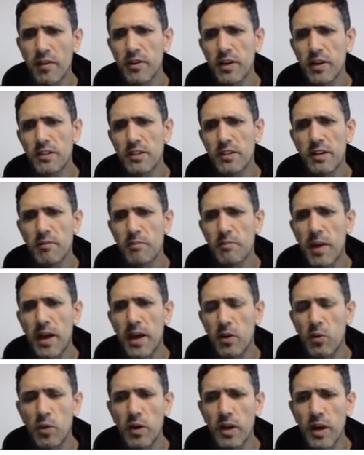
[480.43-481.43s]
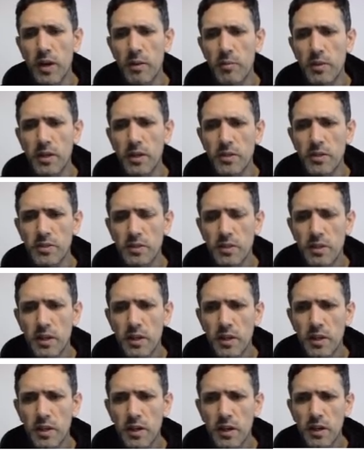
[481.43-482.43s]
It doesn't even matter what m is.
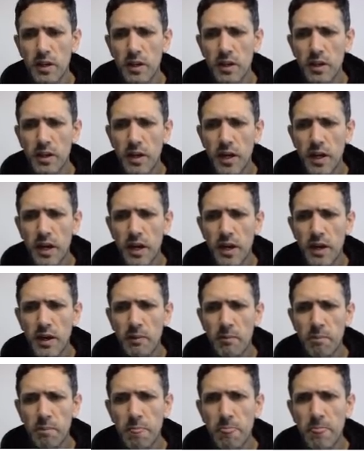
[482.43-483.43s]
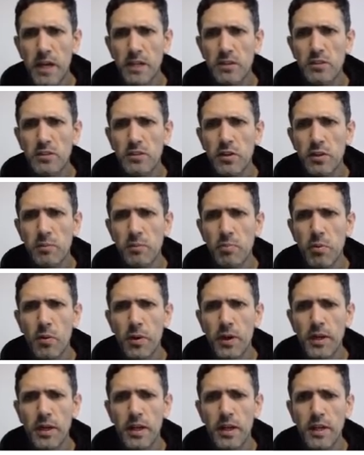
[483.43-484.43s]
It's so the
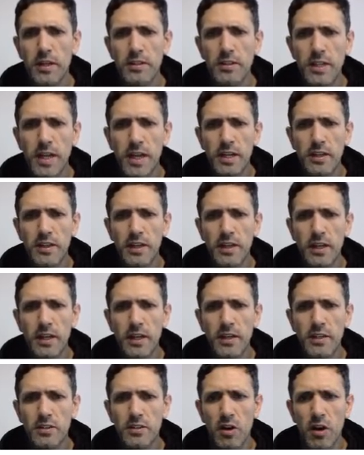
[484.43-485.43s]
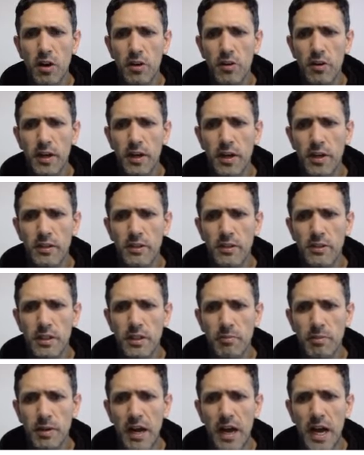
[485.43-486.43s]
point is that these are in
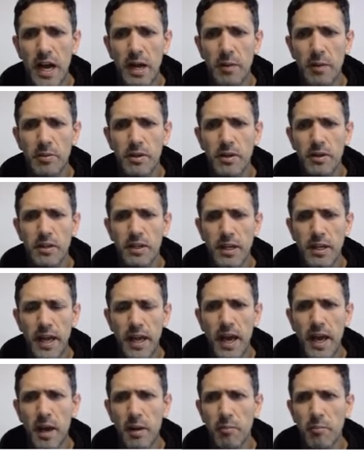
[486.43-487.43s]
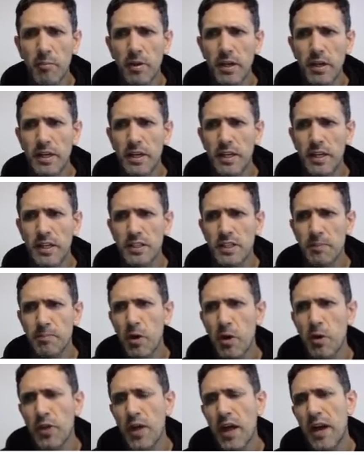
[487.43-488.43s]
some common dm because they
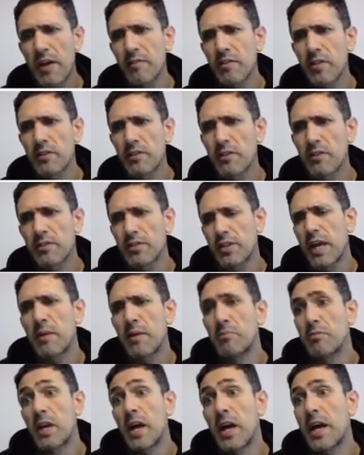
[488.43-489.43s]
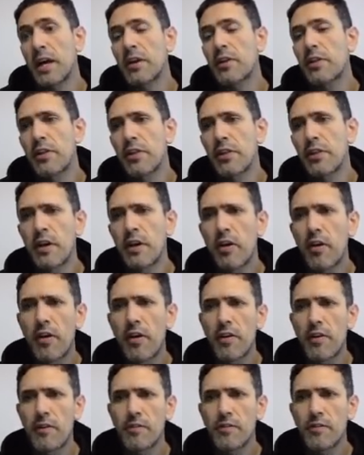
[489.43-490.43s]
both have the same length,
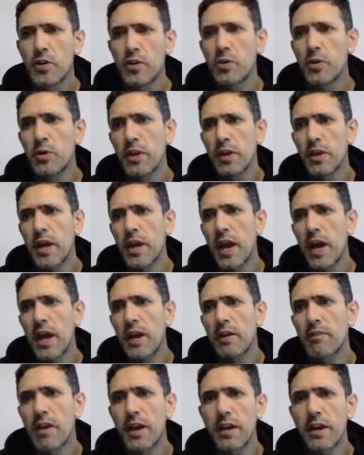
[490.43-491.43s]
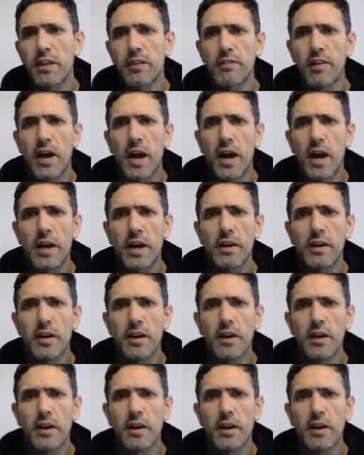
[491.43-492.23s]
2 to the k length of I.